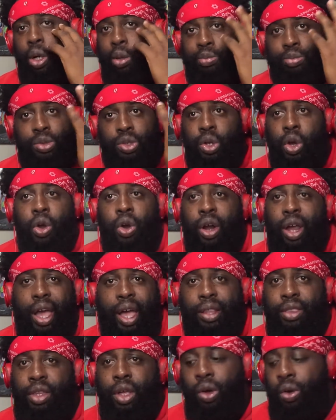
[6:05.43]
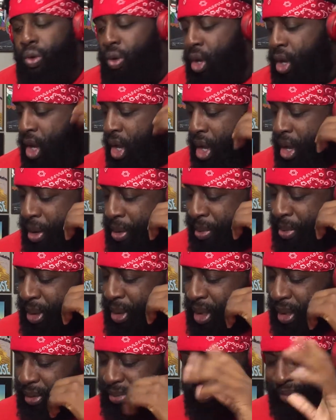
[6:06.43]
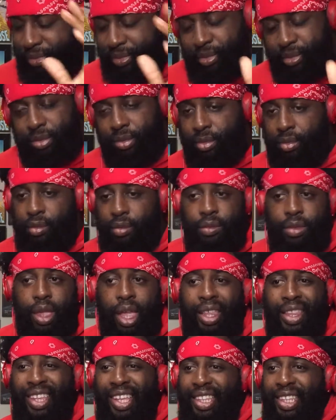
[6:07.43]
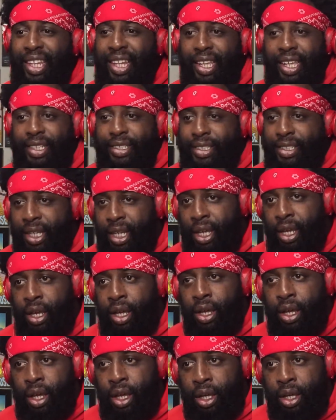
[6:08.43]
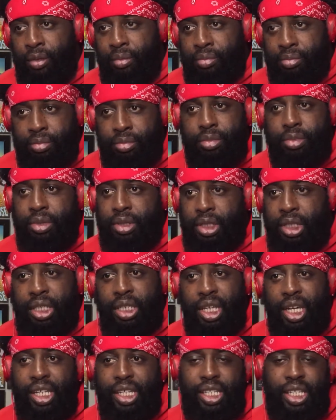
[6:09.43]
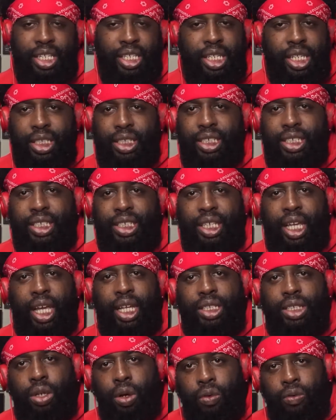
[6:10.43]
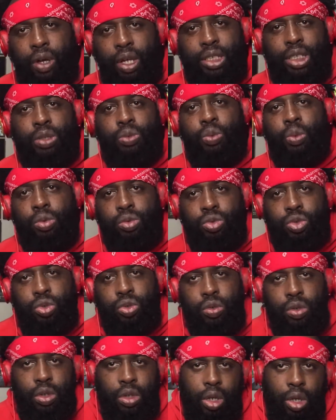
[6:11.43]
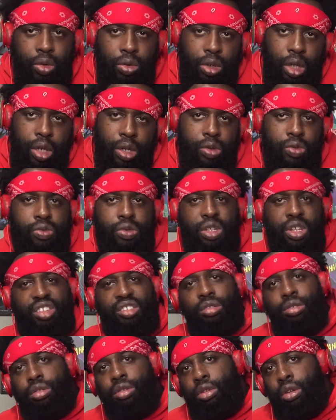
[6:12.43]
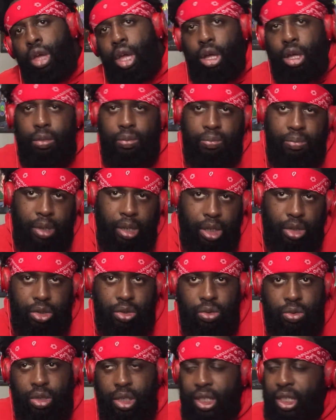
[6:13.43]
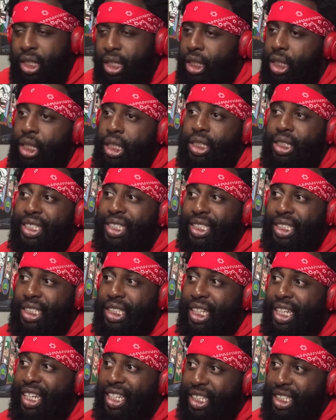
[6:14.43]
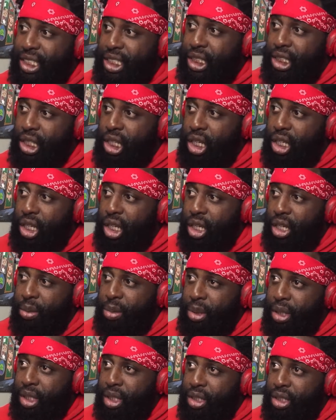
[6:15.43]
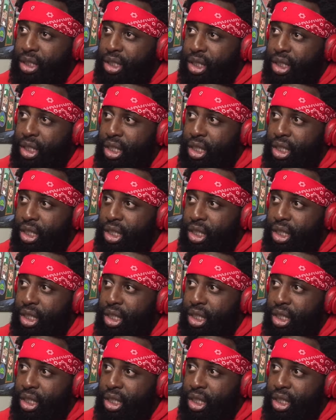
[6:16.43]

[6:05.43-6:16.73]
I'm sorry, I don't. But, nonetheless, she does, and then she stands over. I just want you to know there was a nigga bitch who did she say nigga bitch?